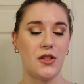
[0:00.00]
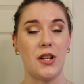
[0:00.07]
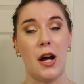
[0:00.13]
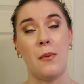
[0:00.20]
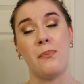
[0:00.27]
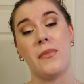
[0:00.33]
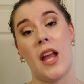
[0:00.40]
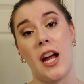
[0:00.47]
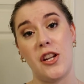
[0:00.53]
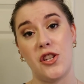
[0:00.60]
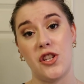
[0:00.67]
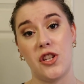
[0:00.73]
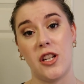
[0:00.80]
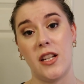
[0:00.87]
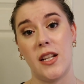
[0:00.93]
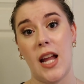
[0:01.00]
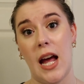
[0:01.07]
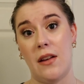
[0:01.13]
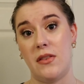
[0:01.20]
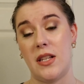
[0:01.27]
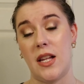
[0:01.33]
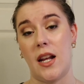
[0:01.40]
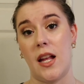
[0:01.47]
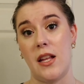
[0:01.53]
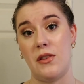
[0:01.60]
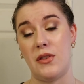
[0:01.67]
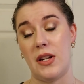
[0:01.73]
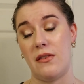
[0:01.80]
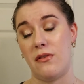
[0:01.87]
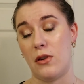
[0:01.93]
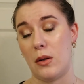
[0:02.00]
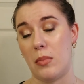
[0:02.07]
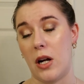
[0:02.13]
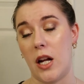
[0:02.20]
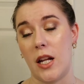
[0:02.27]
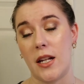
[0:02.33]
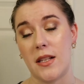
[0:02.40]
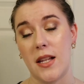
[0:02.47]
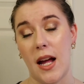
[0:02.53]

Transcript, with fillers: So I shouldn't have said I used up four products.